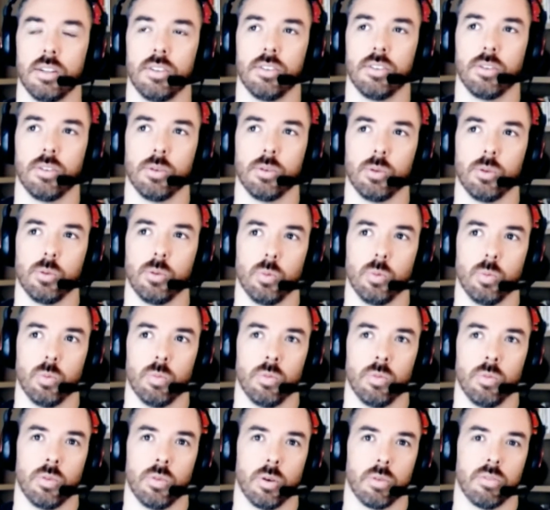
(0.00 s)

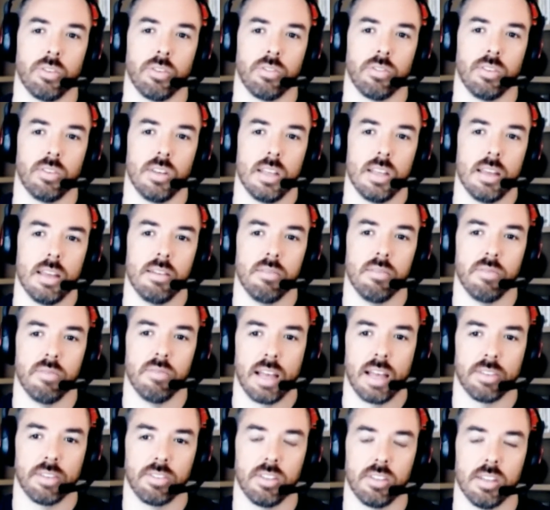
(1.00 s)
sort of just
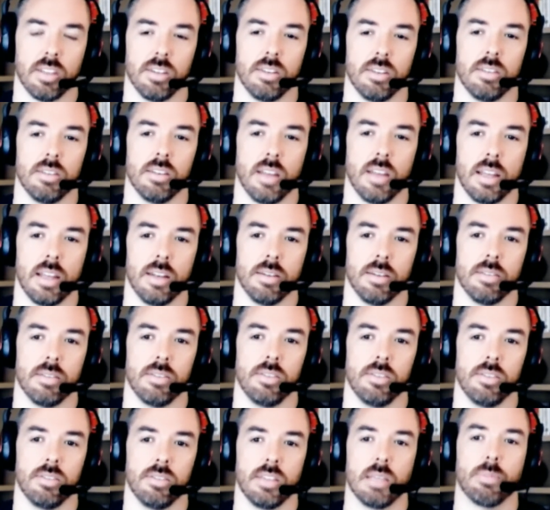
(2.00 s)
invest and
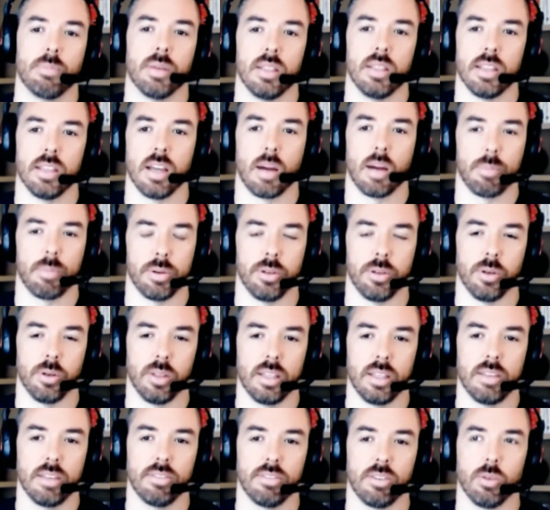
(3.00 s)
deepen the
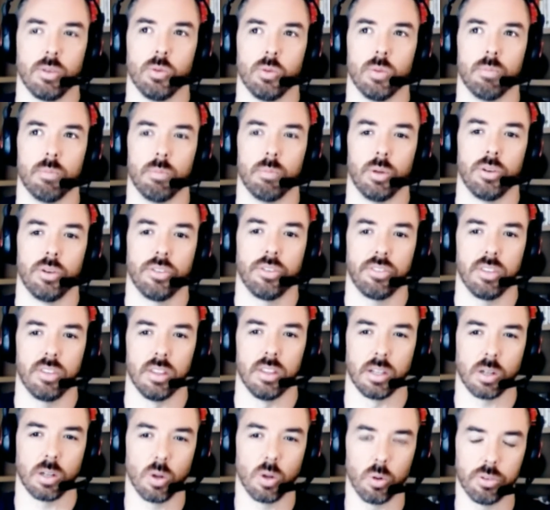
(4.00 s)
opportunities to immerse in
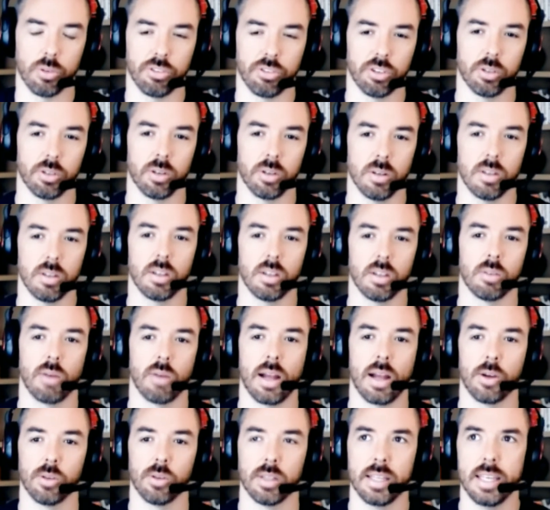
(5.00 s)
the culture
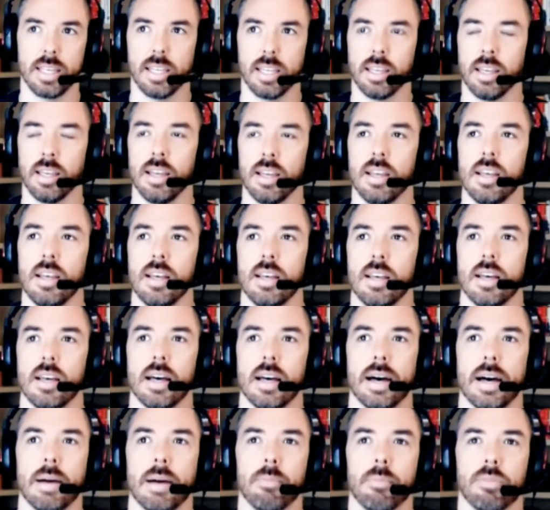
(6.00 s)
around League.
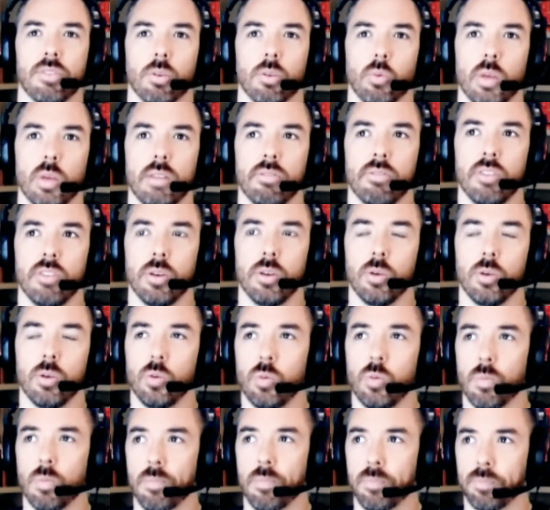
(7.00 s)
So we
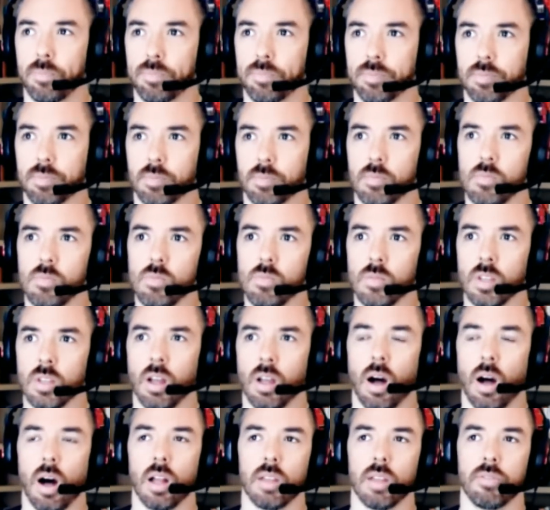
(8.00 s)
view
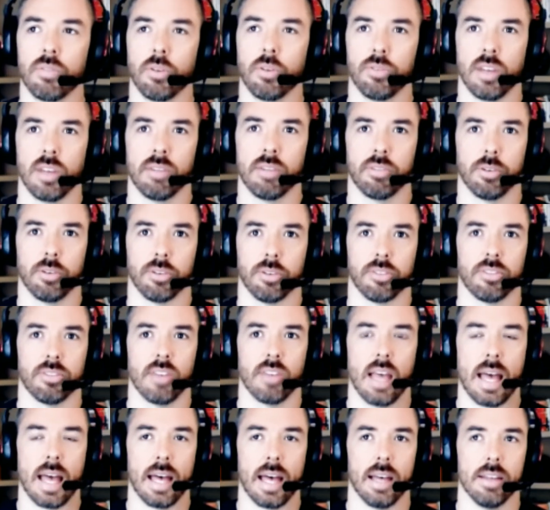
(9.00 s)
all of those efforts
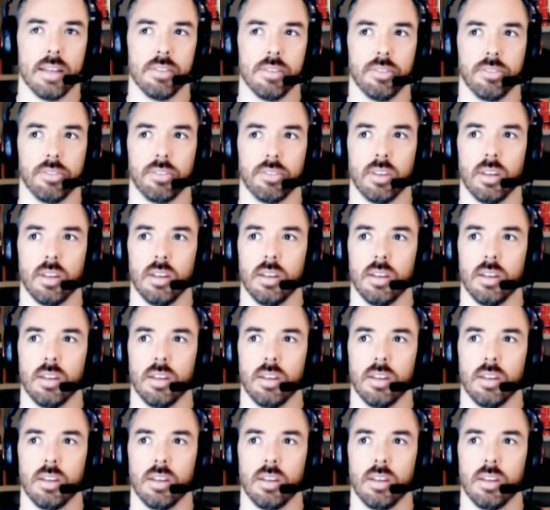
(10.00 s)
as